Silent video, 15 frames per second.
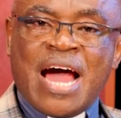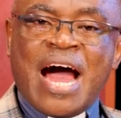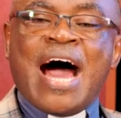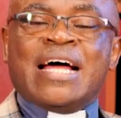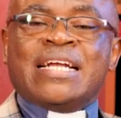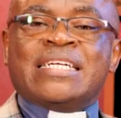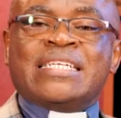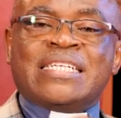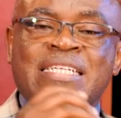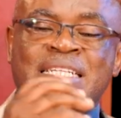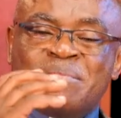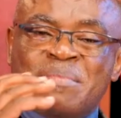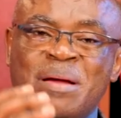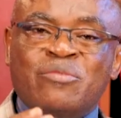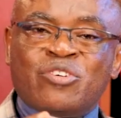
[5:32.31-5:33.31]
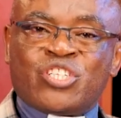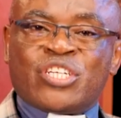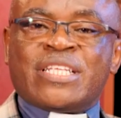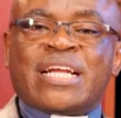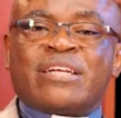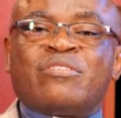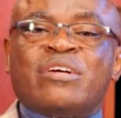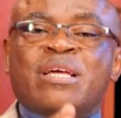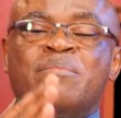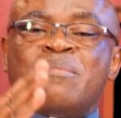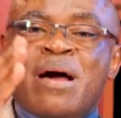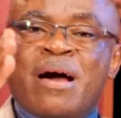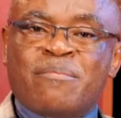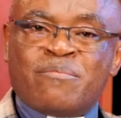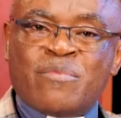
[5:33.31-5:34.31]
And the Bible said that
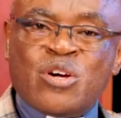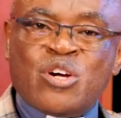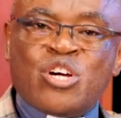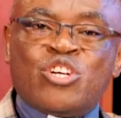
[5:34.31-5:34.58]
actually